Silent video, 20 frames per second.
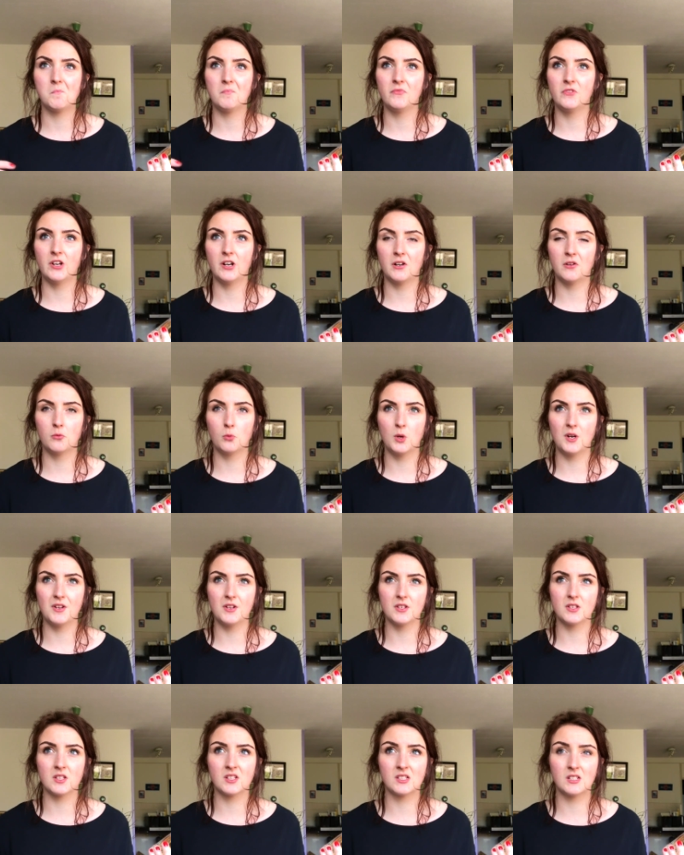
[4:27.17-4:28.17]
There
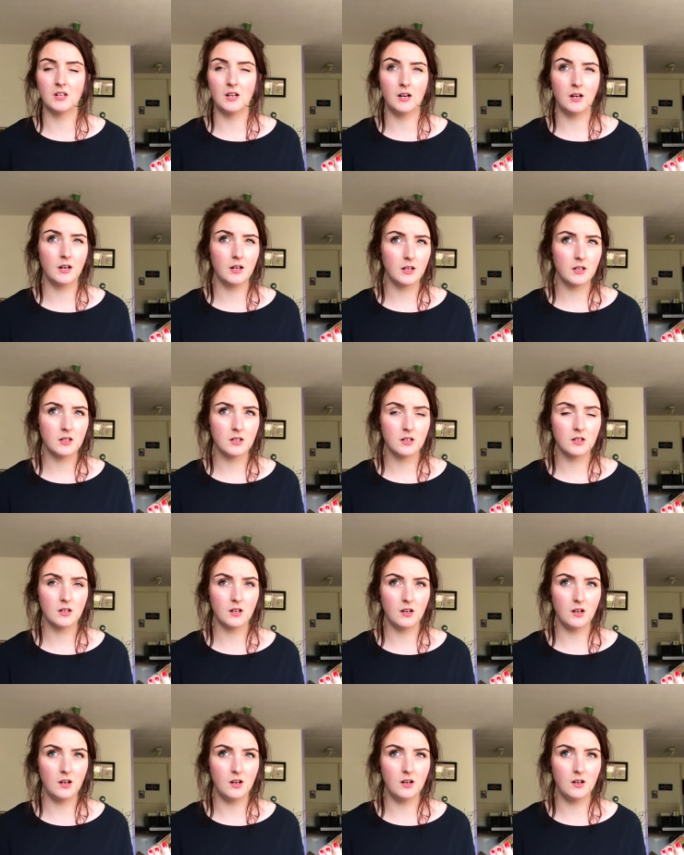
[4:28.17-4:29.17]
was like
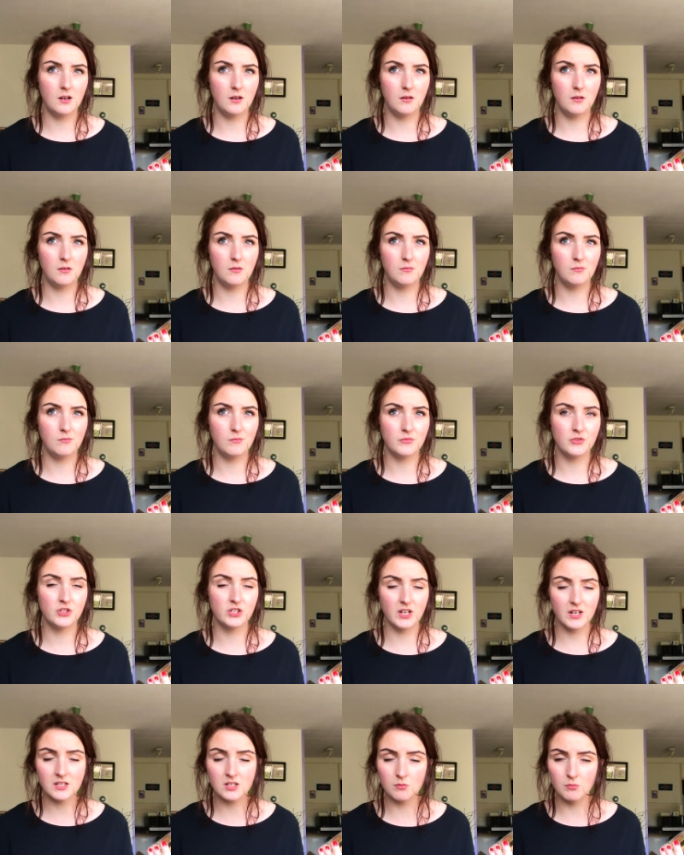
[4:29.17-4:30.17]

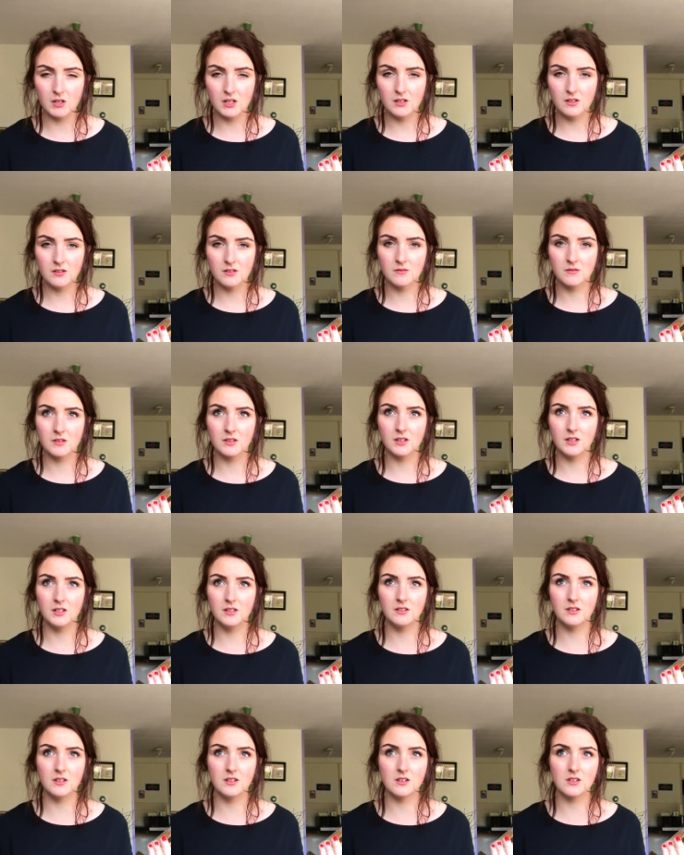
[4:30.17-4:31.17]
jasmine
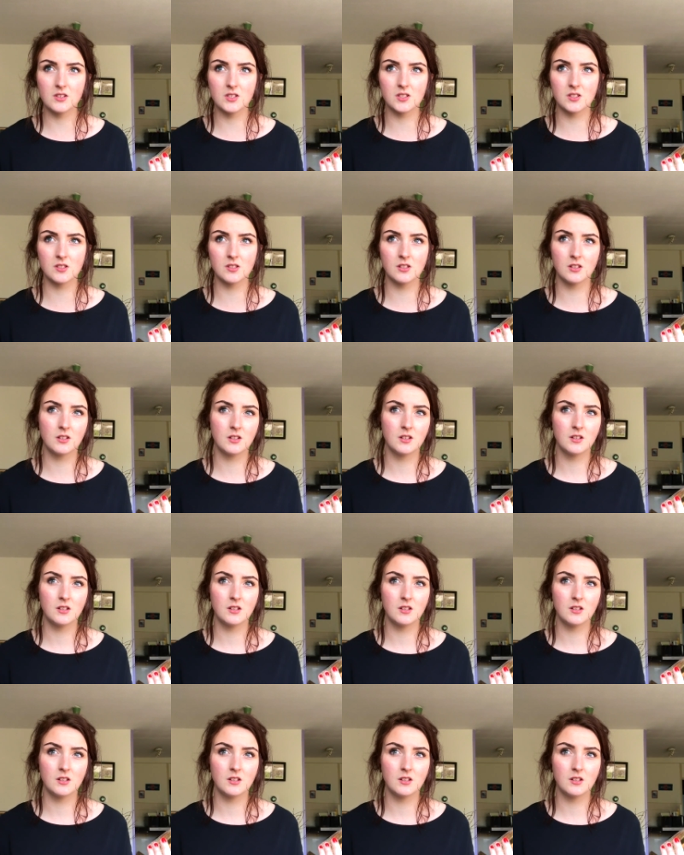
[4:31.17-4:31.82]
in this,